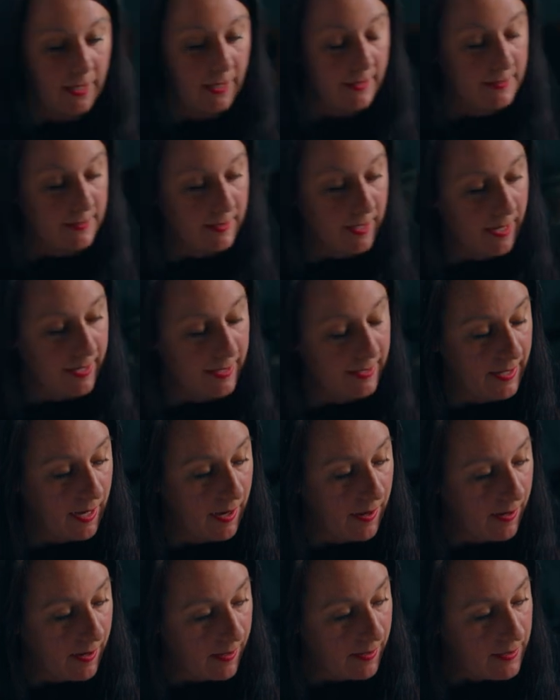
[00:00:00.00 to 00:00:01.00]
as they
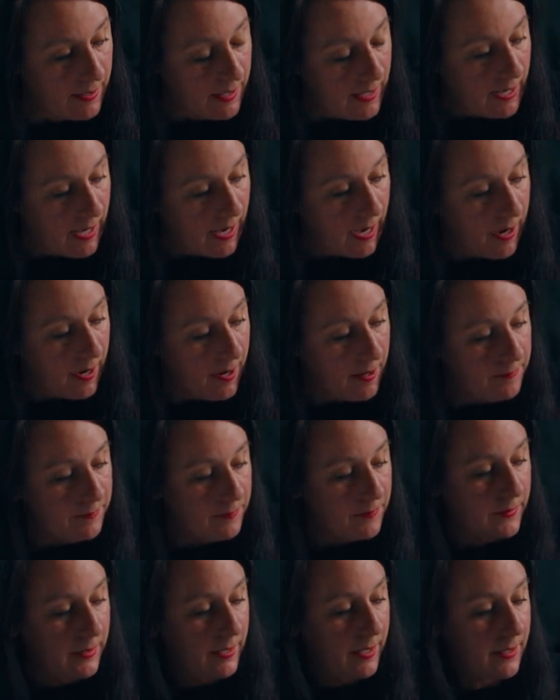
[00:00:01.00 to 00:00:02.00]
are,
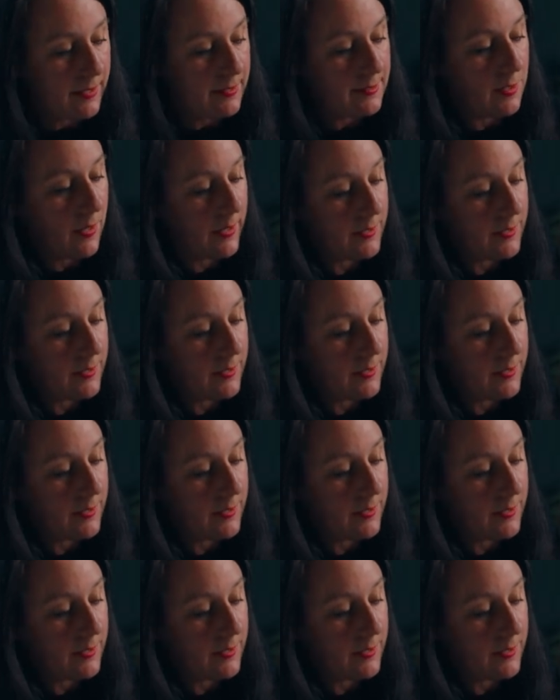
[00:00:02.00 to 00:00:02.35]
there's